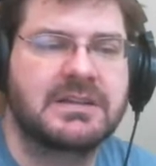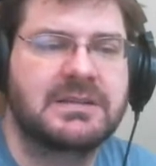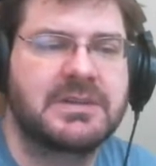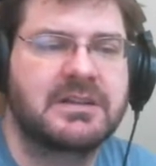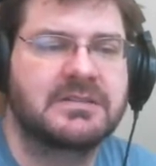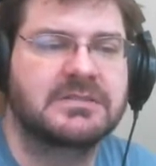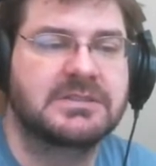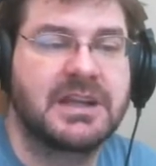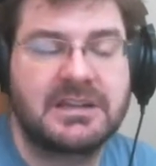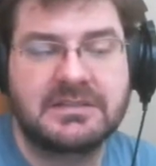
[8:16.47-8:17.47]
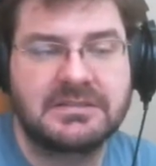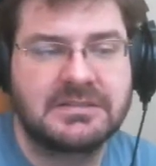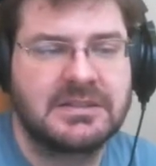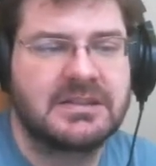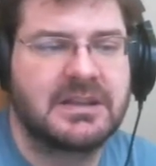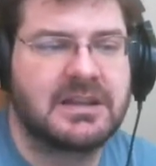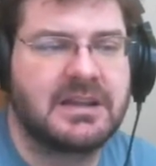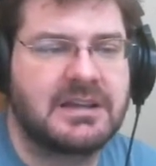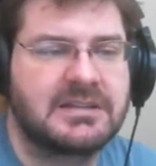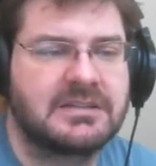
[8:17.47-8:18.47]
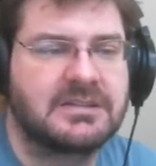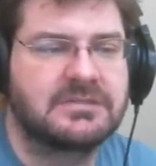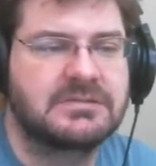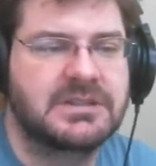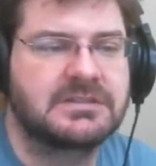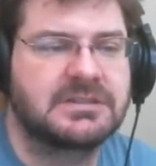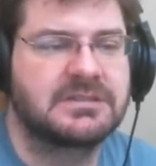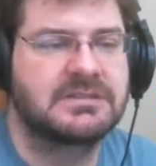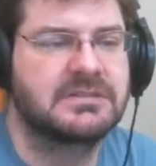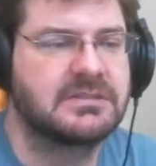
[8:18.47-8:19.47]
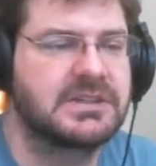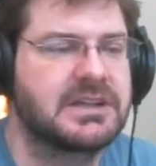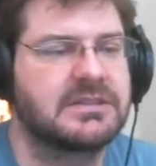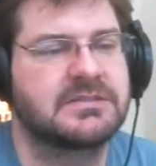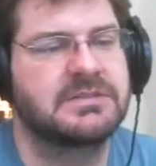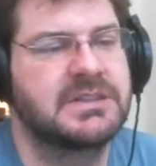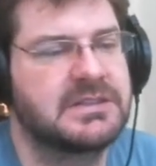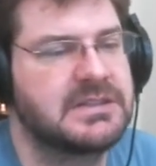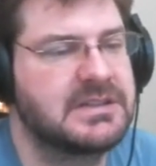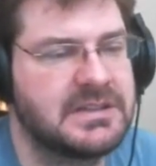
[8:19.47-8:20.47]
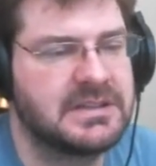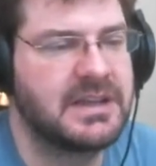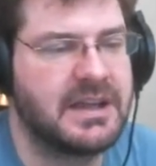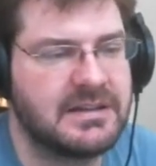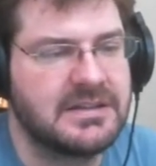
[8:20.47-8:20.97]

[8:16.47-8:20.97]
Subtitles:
Demon Hunter Gul'dan, I did go kill Gul'dan this week and didn't get that.